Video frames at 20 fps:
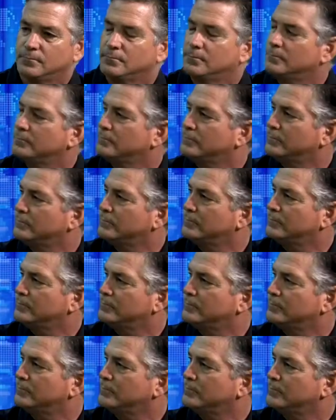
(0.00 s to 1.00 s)

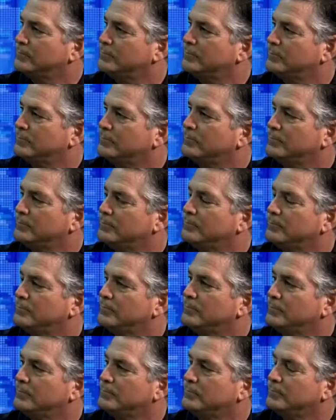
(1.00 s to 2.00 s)

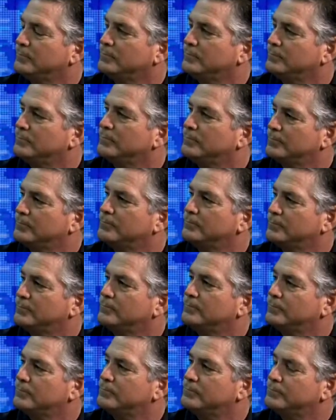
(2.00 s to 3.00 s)

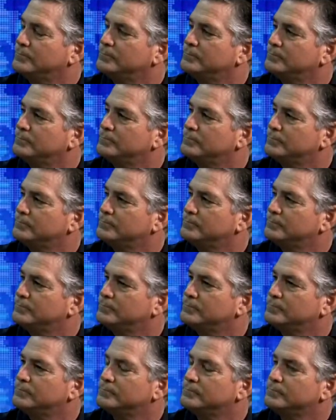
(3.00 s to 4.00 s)

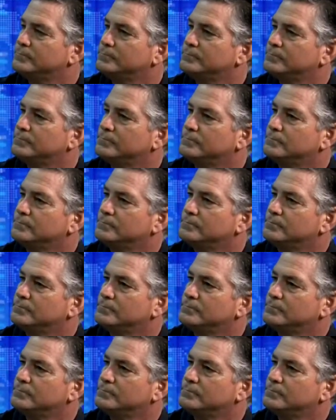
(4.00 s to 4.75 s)
[no speech]